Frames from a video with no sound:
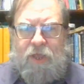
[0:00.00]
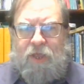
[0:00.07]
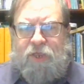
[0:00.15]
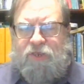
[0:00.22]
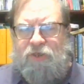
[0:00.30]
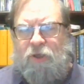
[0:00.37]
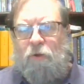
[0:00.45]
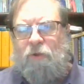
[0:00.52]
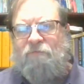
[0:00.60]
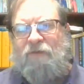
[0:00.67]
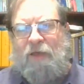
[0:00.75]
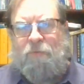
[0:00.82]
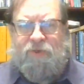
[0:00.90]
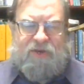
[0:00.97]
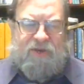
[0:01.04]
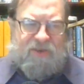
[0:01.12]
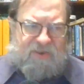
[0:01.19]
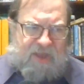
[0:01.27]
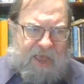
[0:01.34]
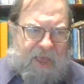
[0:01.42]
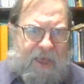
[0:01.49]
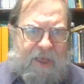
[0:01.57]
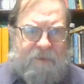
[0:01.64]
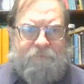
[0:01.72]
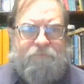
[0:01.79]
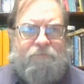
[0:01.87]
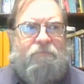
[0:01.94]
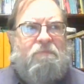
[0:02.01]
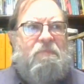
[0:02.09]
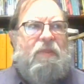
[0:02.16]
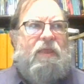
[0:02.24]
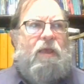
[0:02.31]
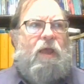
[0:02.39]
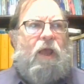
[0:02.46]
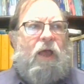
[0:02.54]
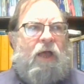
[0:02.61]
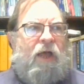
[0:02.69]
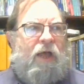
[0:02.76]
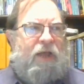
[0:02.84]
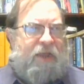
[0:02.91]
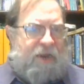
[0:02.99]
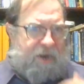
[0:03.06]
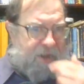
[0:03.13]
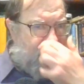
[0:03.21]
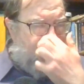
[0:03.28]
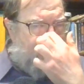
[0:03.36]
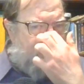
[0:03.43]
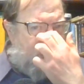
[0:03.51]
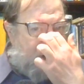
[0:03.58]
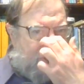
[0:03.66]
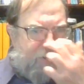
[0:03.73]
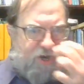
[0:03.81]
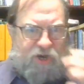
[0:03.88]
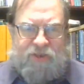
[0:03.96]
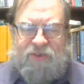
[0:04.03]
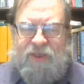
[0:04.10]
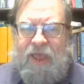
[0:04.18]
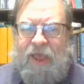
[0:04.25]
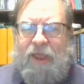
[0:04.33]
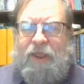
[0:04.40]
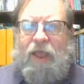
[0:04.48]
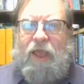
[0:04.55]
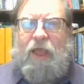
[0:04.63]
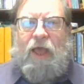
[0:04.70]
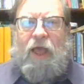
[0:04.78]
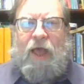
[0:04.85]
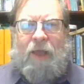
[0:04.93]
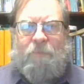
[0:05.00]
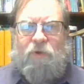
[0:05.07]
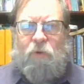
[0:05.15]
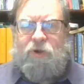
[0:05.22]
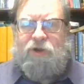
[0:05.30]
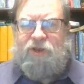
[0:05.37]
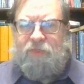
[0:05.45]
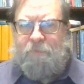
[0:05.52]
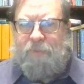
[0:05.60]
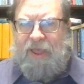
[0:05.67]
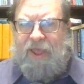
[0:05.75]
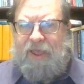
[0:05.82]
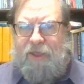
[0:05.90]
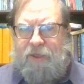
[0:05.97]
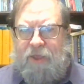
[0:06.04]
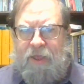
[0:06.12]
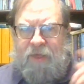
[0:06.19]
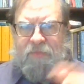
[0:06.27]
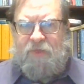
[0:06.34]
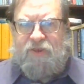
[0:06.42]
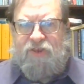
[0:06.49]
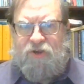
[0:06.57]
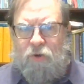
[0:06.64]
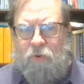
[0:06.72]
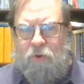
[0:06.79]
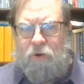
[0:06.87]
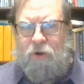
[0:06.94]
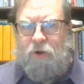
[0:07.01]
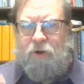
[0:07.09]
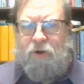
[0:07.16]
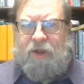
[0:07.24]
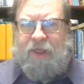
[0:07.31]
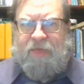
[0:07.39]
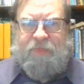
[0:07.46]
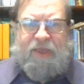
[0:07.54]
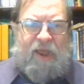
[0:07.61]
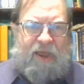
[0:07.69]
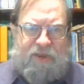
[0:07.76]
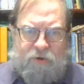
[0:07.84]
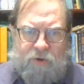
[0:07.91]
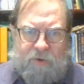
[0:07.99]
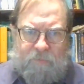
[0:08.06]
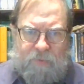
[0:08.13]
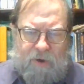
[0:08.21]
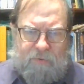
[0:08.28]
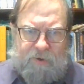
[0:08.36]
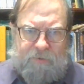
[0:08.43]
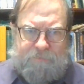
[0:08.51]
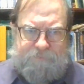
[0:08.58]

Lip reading: So if I was to say, in English, I would just say, I'm going to the bank and the store and the ice cream parlor.